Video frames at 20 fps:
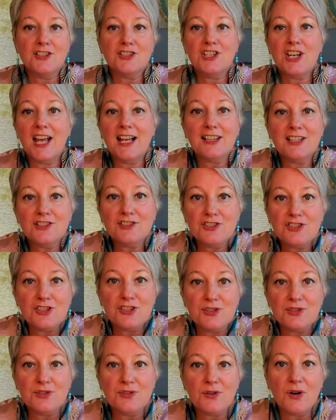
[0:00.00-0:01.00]
challenge
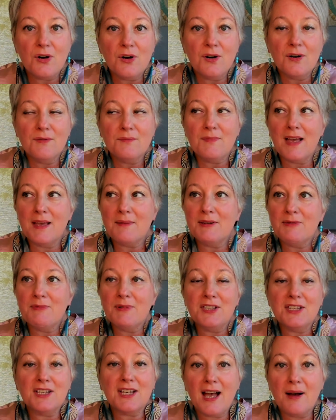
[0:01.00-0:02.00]
you on maybe
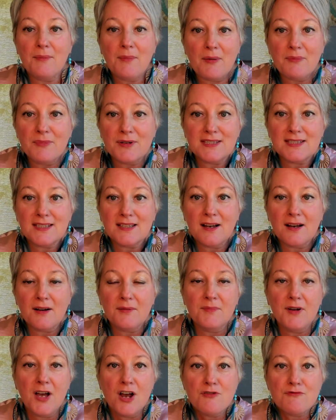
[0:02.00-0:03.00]
when you come up with
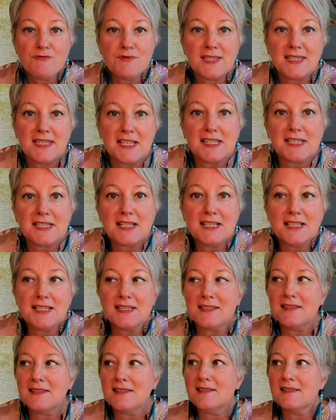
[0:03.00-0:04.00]
some
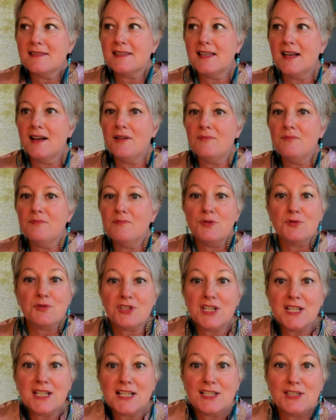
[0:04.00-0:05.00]
resistance, some
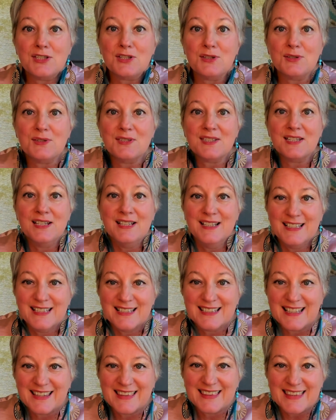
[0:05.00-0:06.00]
bullshit
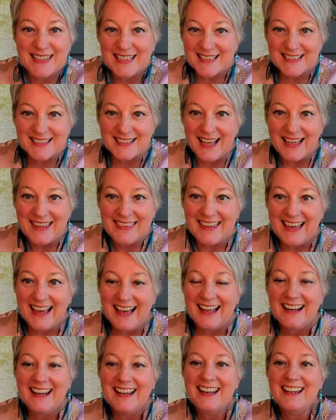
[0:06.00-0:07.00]
excuses and things like
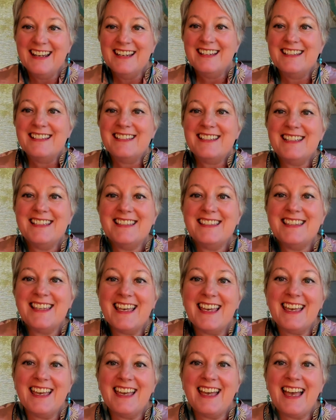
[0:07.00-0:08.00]
that. She's
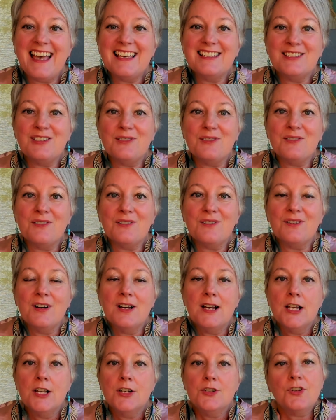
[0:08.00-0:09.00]
there as your,
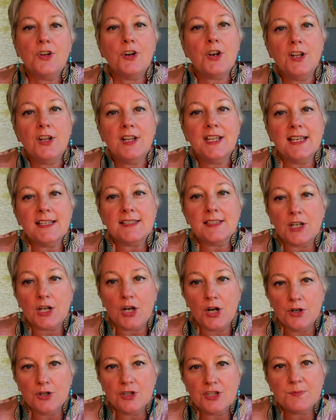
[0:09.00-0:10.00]
not only as a
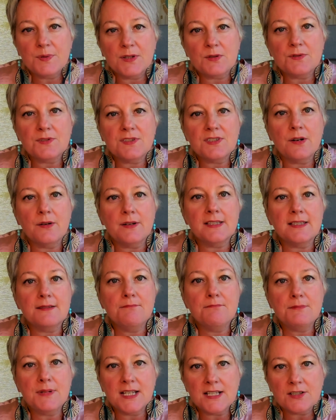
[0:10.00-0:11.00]
coach, but also as a
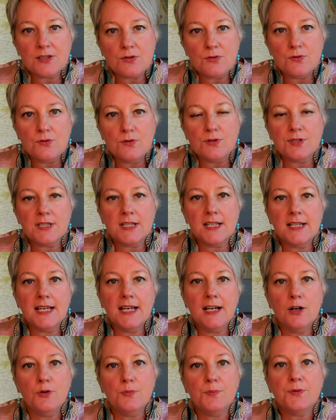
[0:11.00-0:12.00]
mentor to
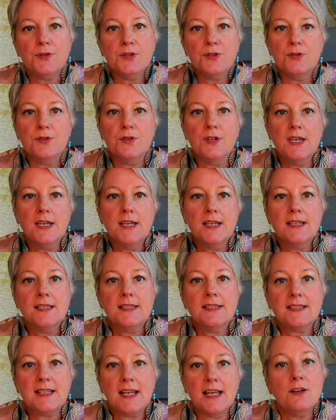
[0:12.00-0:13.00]
help you
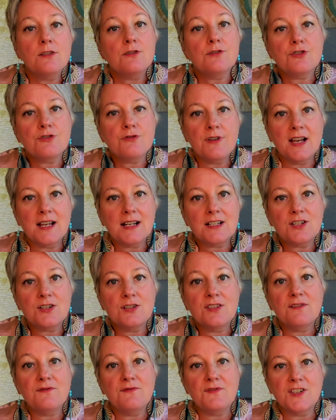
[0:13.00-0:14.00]
stay on track
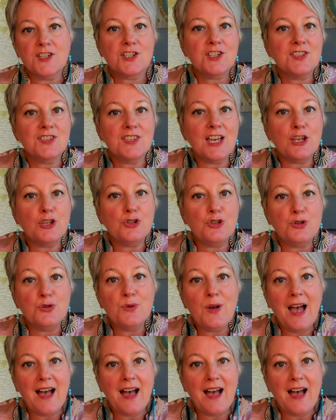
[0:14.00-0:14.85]
to the vision that you